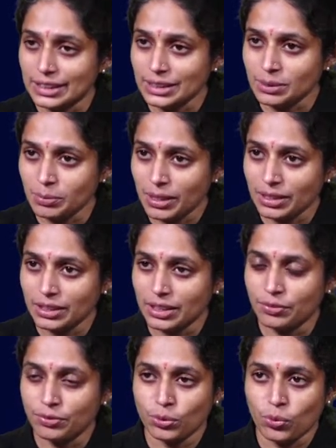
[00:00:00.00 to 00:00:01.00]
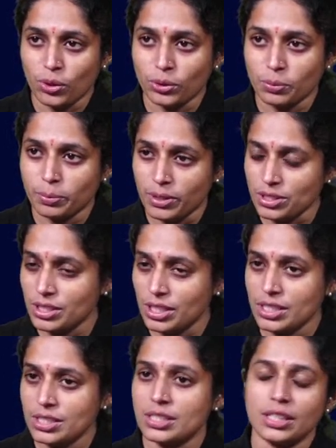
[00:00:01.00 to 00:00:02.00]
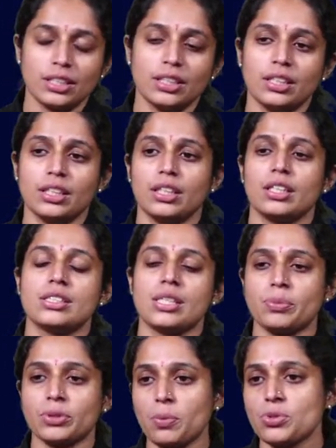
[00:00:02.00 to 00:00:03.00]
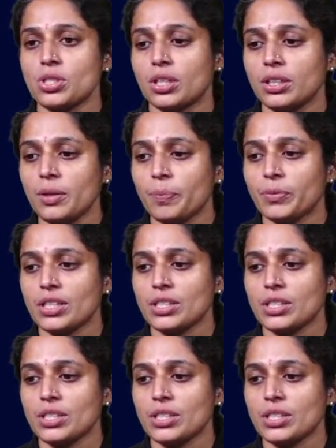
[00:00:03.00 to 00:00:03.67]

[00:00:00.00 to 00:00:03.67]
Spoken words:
this month if you want to purchase any subscription,